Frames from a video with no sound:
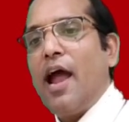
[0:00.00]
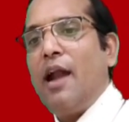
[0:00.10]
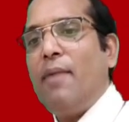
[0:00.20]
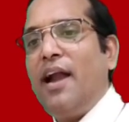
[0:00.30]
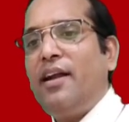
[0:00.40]

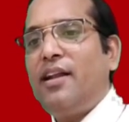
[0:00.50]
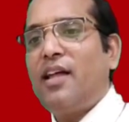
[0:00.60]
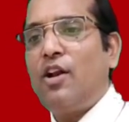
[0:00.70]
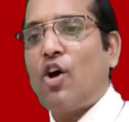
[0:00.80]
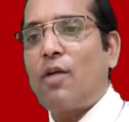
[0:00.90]
and maintain
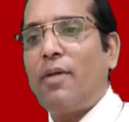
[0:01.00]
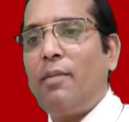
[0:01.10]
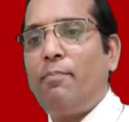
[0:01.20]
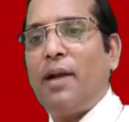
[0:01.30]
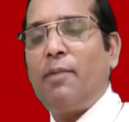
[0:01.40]
the
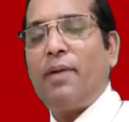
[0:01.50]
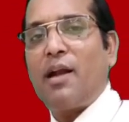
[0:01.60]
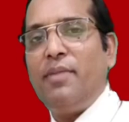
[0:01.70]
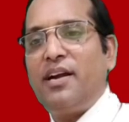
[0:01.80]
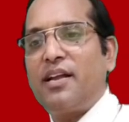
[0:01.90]
normal blood
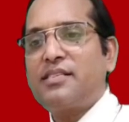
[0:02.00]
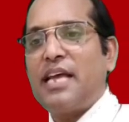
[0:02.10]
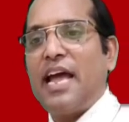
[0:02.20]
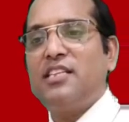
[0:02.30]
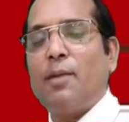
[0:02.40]

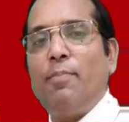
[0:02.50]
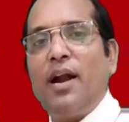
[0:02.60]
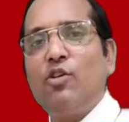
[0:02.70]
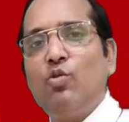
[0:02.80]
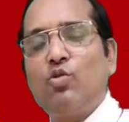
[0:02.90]
parameters as the
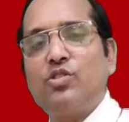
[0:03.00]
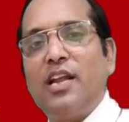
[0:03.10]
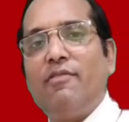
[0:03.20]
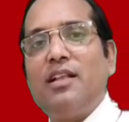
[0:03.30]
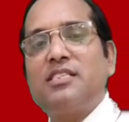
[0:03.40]
blood glucose
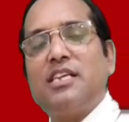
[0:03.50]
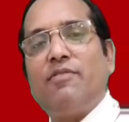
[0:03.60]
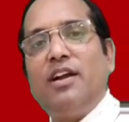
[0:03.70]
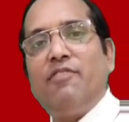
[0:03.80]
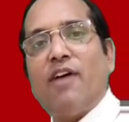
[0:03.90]
level
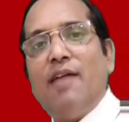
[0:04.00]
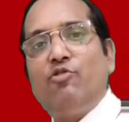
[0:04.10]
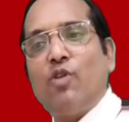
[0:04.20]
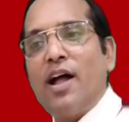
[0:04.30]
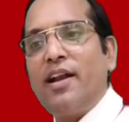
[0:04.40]

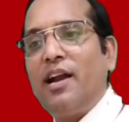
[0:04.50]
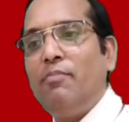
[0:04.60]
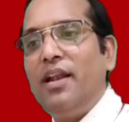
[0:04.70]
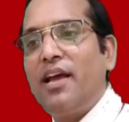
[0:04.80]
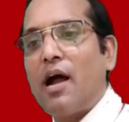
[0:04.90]
75 to
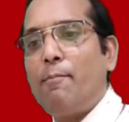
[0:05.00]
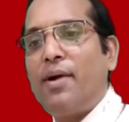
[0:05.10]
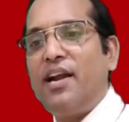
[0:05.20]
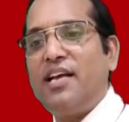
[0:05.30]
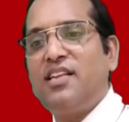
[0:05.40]
100 mg
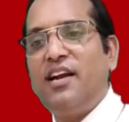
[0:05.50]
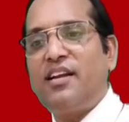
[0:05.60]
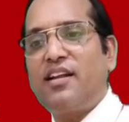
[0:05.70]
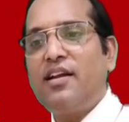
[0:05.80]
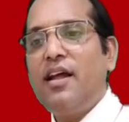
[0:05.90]
per
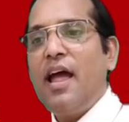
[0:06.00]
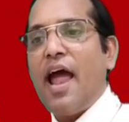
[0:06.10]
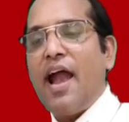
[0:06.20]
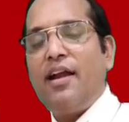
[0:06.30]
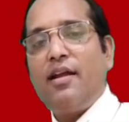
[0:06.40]
deciliter
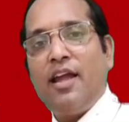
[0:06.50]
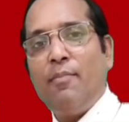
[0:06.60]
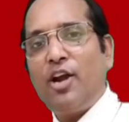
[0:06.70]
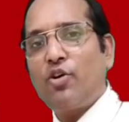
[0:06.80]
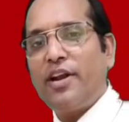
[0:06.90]
and
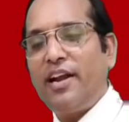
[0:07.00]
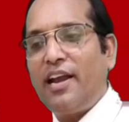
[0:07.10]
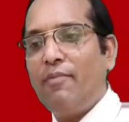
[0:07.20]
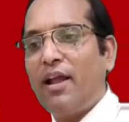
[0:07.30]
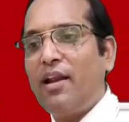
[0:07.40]
hematocrit
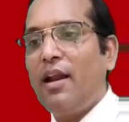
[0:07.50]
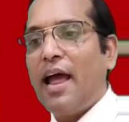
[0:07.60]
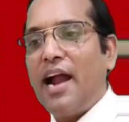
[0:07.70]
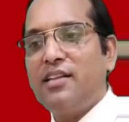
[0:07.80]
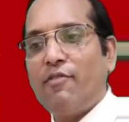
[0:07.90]
level
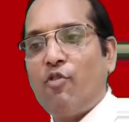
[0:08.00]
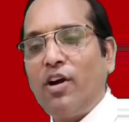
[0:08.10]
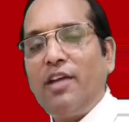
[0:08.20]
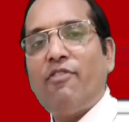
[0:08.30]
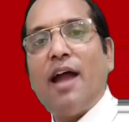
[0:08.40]
at the
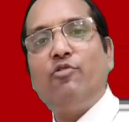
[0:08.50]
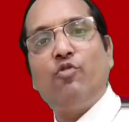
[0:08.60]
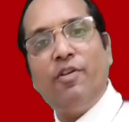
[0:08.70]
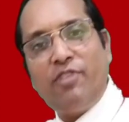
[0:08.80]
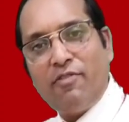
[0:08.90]
45 to
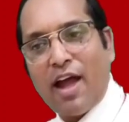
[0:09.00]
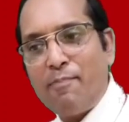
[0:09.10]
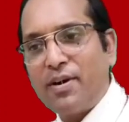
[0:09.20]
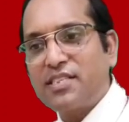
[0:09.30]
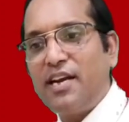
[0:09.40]

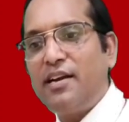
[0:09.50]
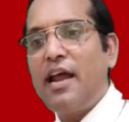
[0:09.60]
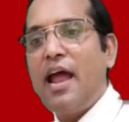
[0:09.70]
55%,